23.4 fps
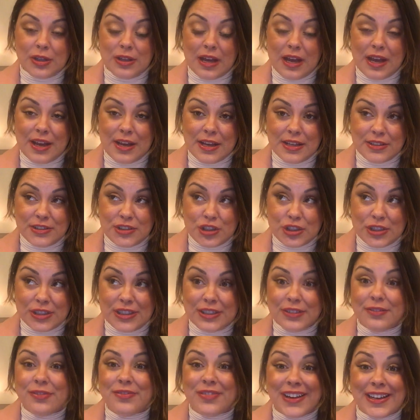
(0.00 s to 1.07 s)

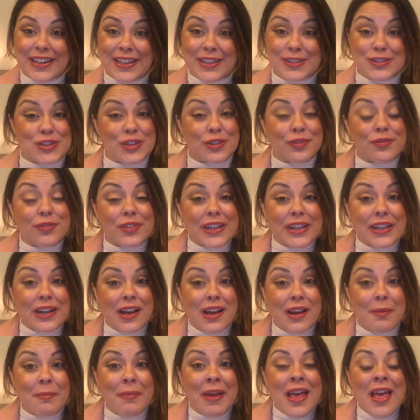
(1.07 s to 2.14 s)
achieve financial
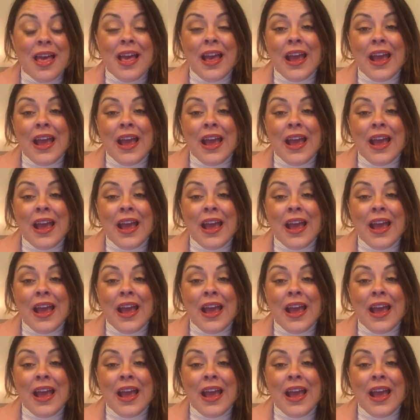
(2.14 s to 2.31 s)
freedom,